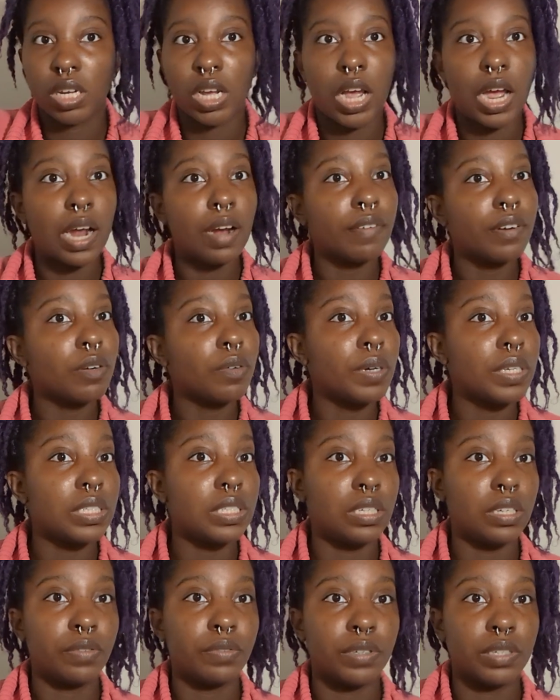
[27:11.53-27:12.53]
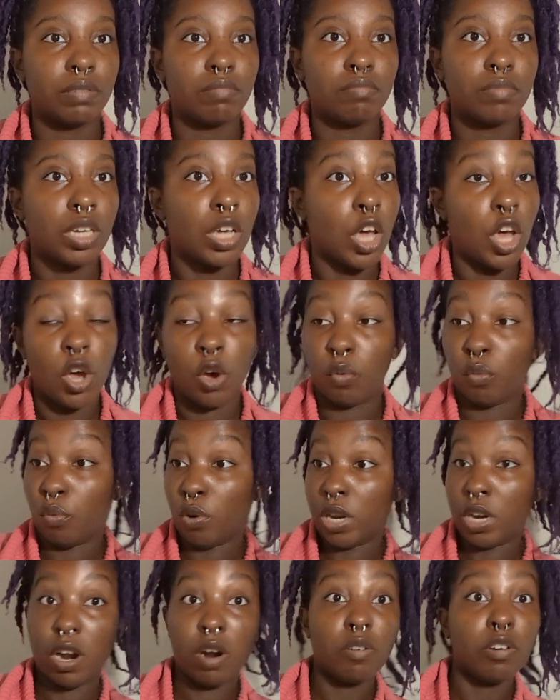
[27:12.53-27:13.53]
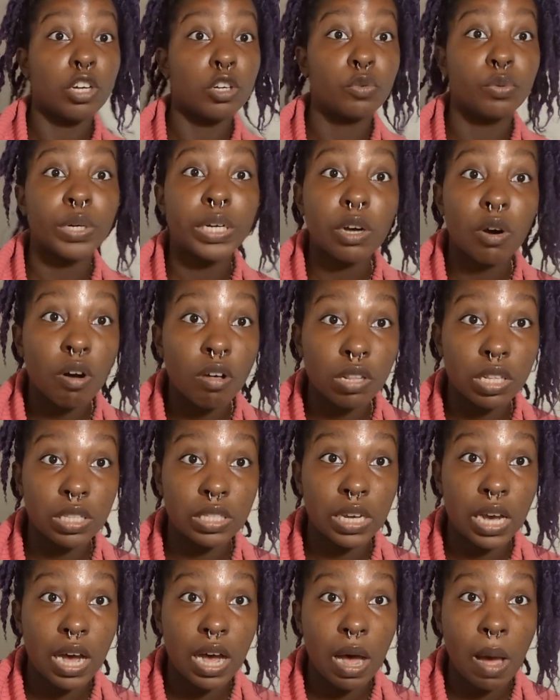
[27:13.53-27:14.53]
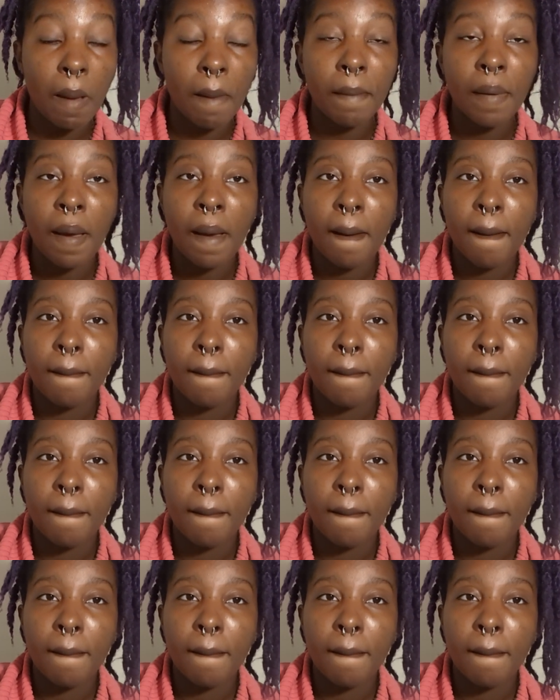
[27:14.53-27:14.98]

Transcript: Everyone's different. We don't agree all the time,